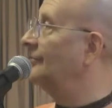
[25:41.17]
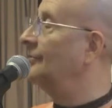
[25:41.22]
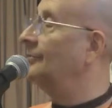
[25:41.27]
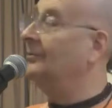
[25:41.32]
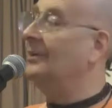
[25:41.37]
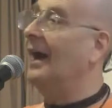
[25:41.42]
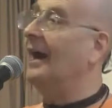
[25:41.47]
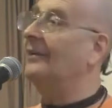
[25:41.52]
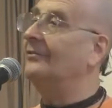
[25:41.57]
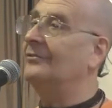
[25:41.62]
do
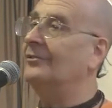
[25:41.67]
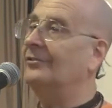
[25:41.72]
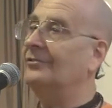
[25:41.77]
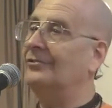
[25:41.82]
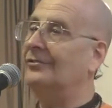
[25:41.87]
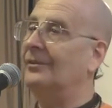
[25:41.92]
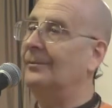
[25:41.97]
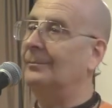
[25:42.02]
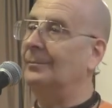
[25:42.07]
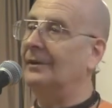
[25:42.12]
not
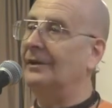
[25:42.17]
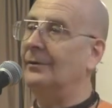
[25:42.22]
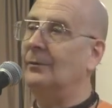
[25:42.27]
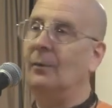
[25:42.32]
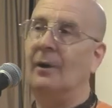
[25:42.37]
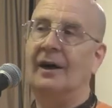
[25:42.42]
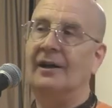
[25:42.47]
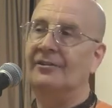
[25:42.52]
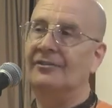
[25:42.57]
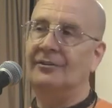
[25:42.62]
just simply
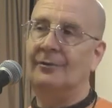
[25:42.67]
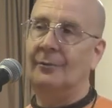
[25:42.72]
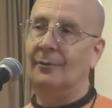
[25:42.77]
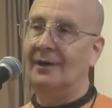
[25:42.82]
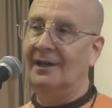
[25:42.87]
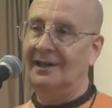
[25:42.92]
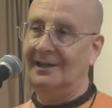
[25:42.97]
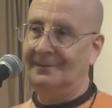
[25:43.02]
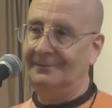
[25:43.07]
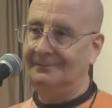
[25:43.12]
wash
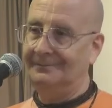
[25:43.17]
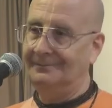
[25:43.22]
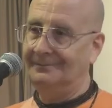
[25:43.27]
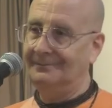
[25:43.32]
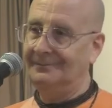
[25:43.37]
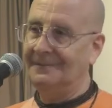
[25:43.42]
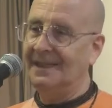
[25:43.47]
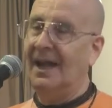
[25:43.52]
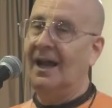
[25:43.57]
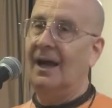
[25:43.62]
away.
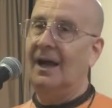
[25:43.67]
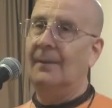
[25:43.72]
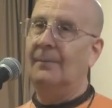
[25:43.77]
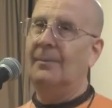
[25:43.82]
A